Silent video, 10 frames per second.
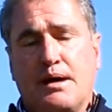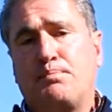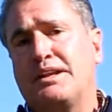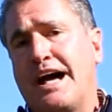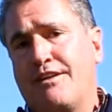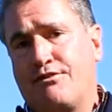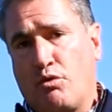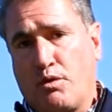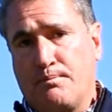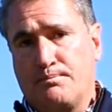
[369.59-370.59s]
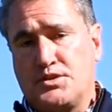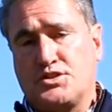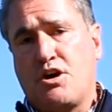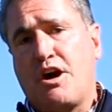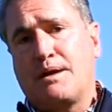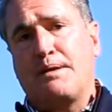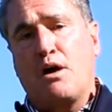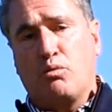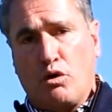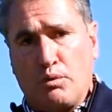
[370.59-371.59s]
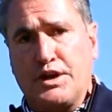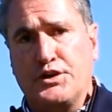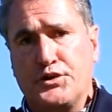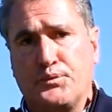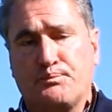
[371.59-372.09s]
platform to talk about what we do.